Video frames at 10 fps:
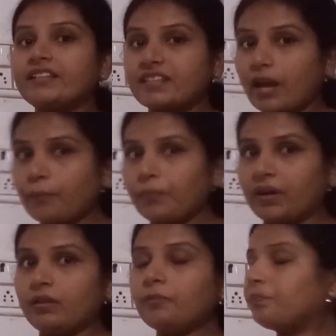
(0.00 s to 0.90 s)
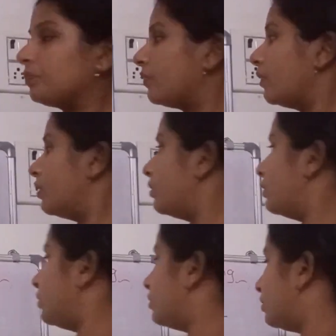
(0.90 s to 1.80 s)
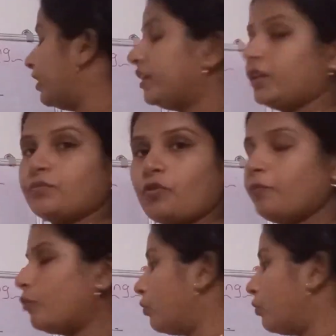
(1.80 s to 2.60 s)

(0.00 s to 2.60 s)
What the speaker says: example in terms of